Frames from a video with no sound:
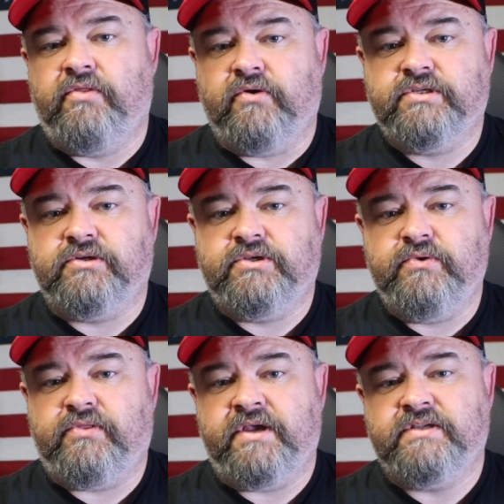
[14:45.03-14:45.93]
Those are
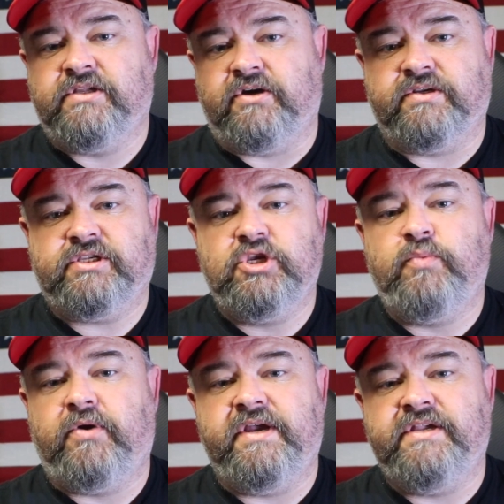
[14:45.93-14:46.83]
two things that are
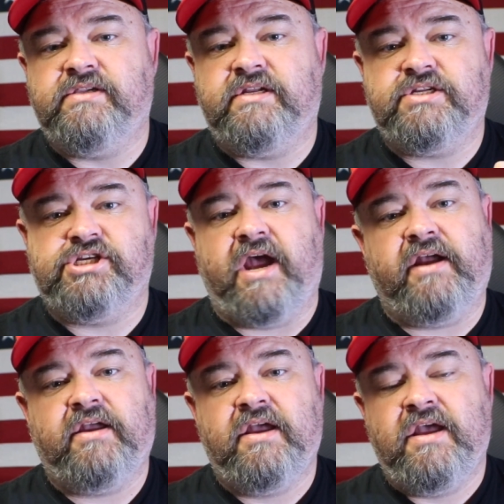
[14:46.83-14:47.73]
super easy to
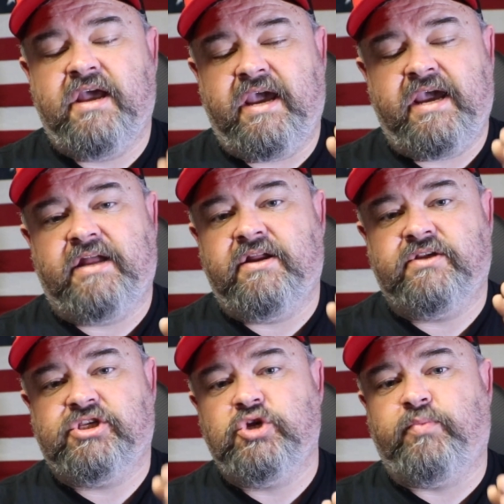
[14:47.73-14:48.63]
check
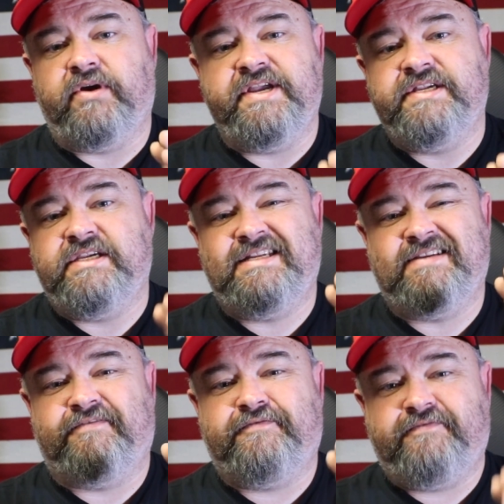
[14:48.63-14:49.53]
and super easy
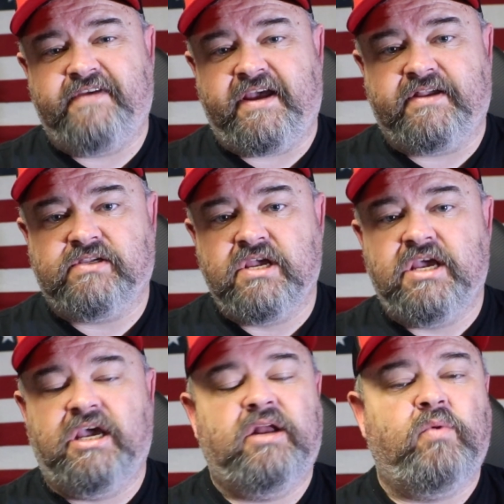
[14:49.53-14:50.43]
to fix,
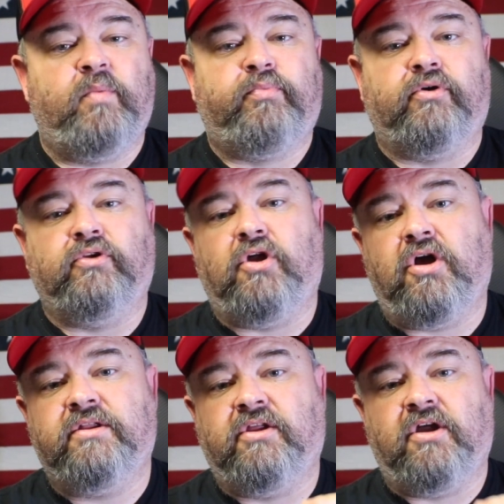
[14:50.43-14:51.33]
and will
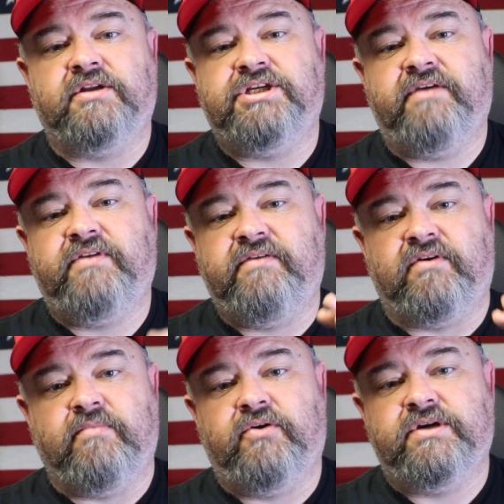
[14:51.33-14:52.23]
prolong the longevity of
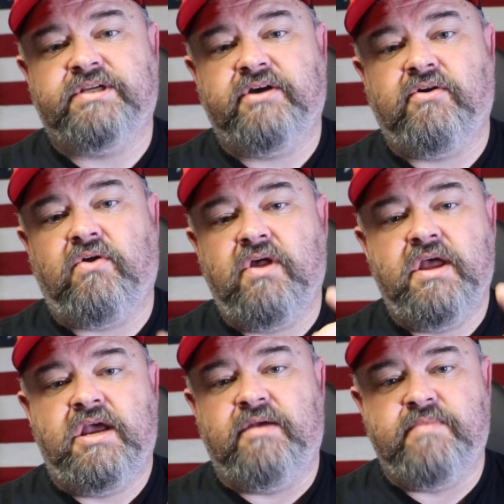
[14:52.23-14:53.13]
your motorcycle
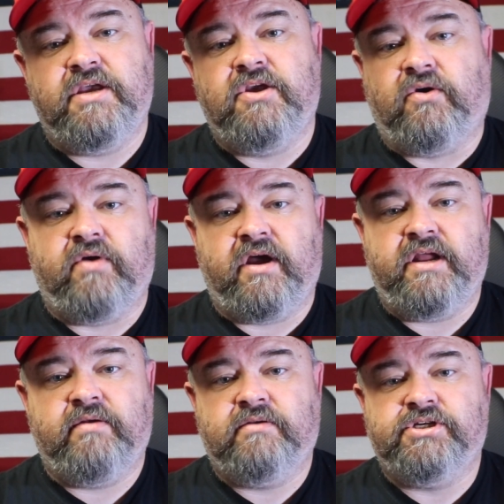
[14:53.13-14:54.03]
and make your
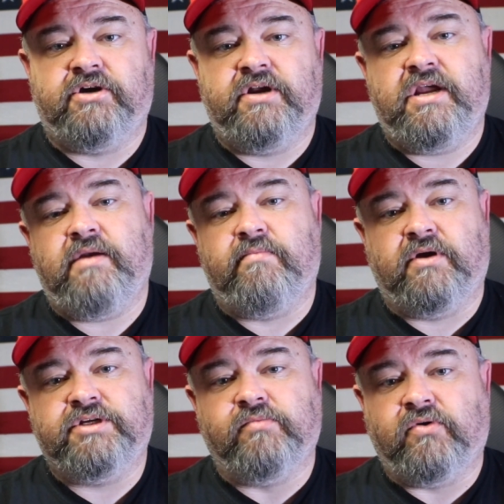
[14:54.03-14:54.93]
riding journey
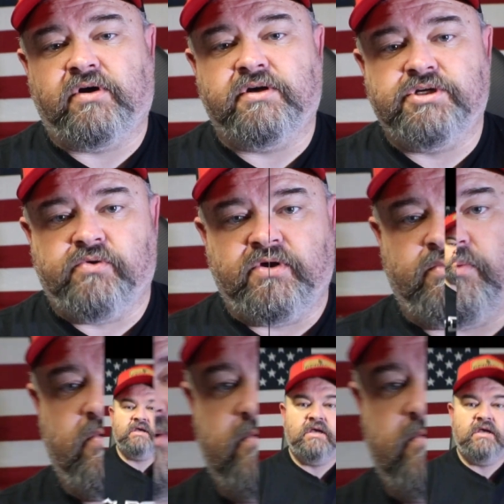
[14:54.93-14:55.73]
much more enjoyable.